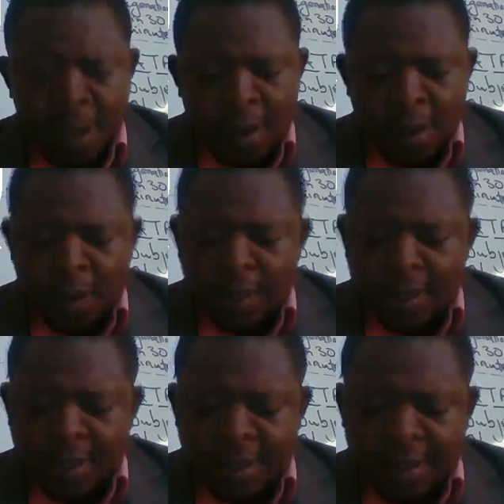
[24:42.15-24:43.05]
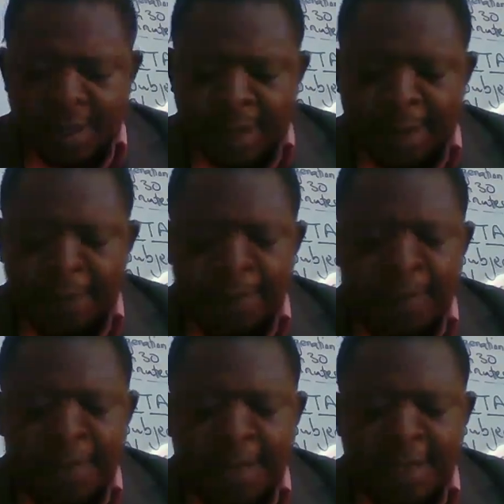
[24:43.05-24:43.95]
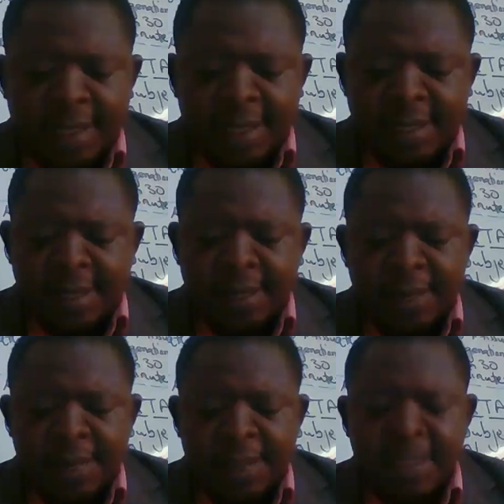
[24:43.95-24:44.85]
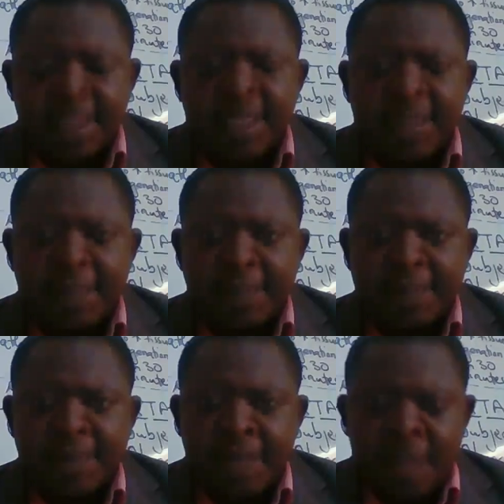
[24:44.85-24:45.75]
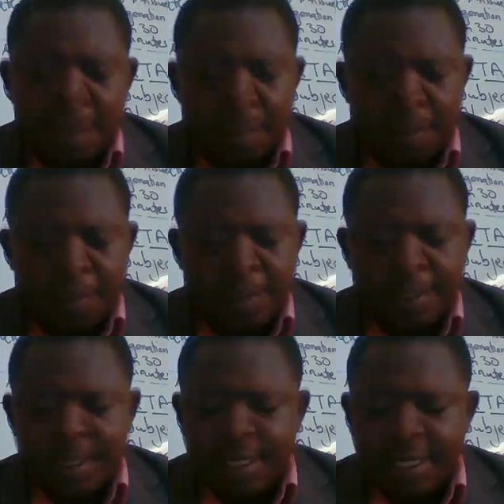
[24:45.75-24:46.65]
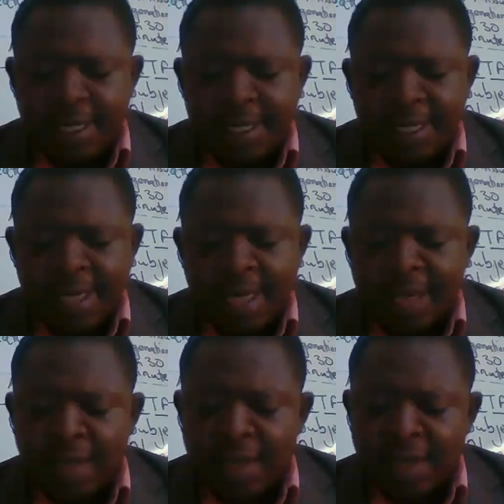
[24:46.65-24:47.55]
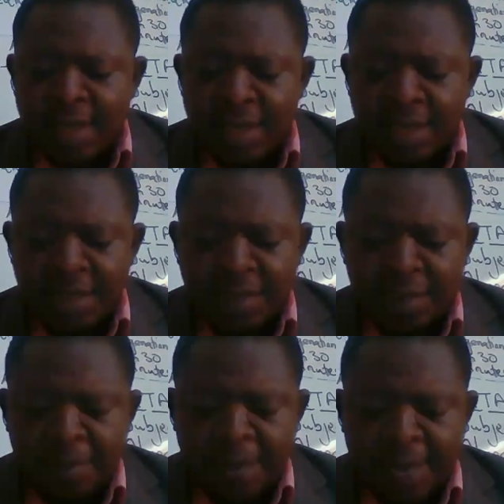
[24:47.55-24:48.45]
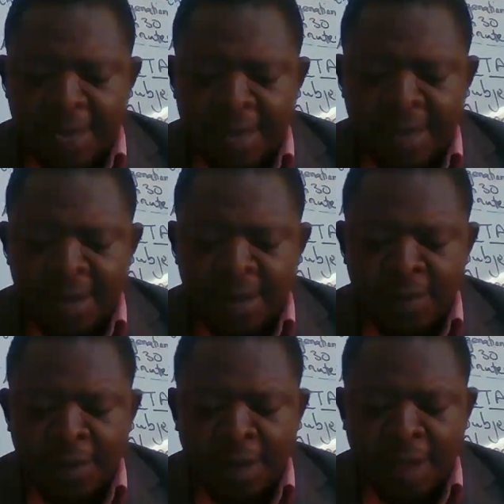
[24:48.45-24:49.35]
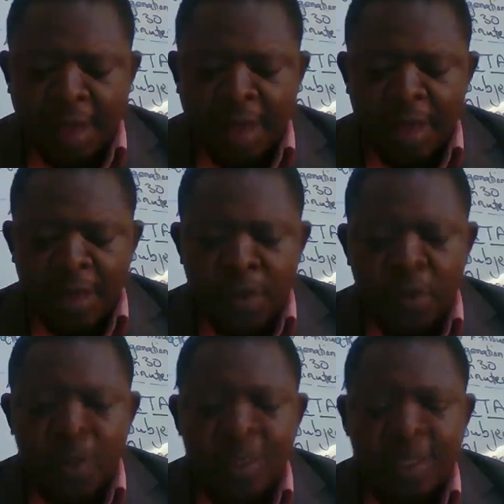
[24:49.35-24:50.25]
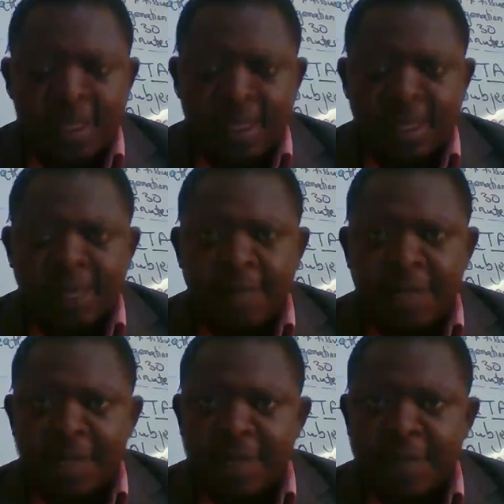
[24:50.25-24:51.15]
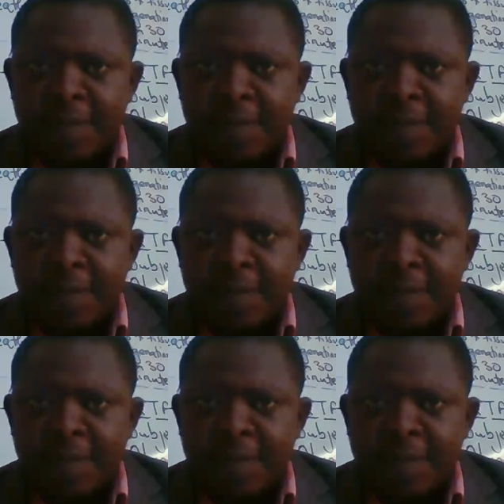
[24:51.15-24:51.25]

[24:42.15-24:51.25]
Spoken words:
All right. Apart from that, there is implementation. Implementation is the actualization of the plan of care through nursing intervention.